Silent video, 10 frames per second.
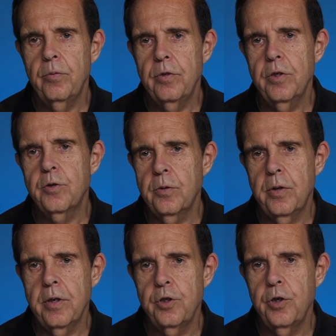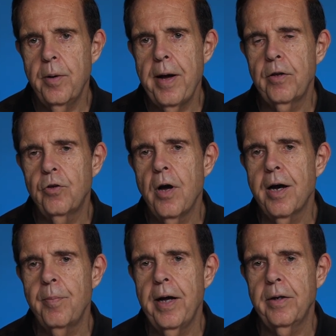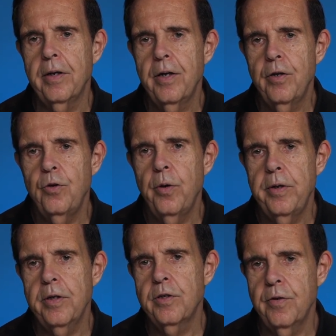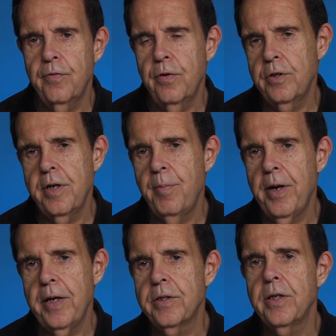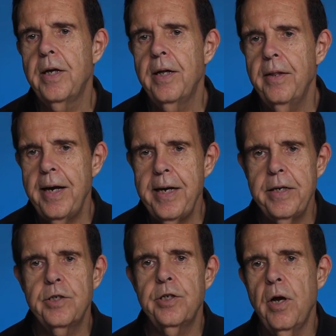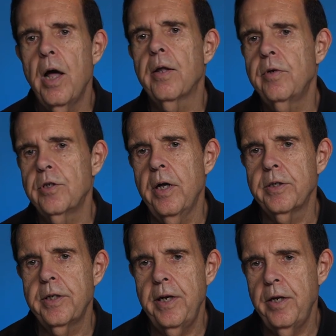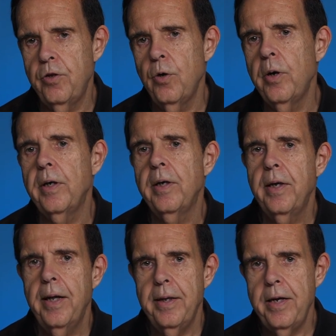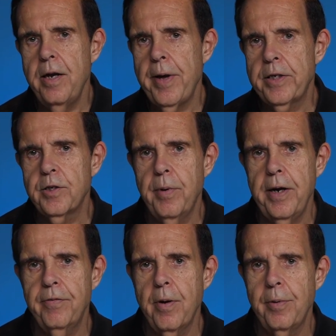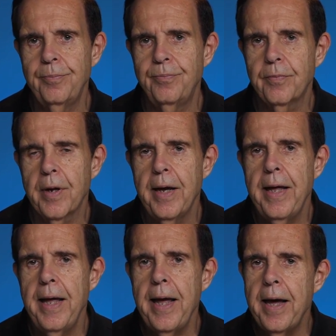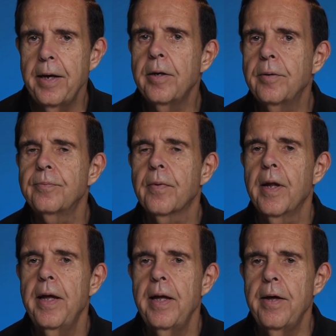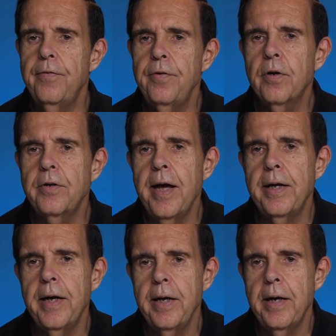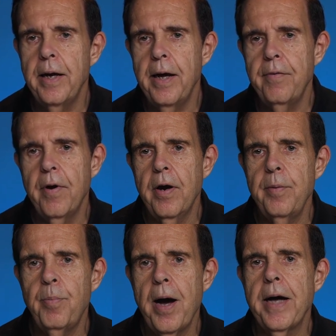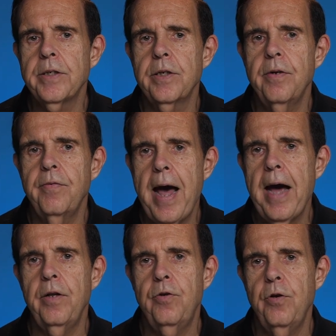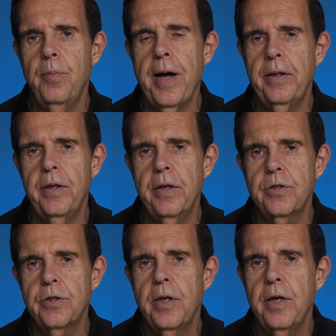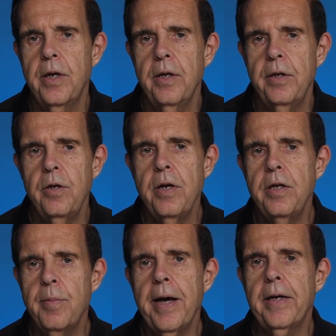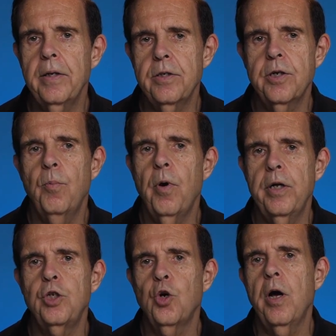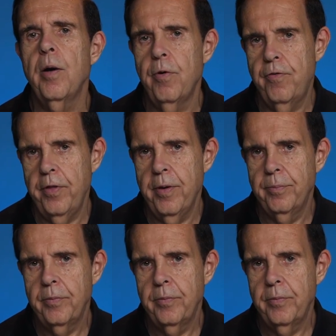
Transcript: just because you come out and talk about doing this in the first 10 minutes, they need to see all the results. They need to do it, and they need to make some money from it. And if you're taking a very positive attitude about this, you need to make it somewhat enjoyable for them.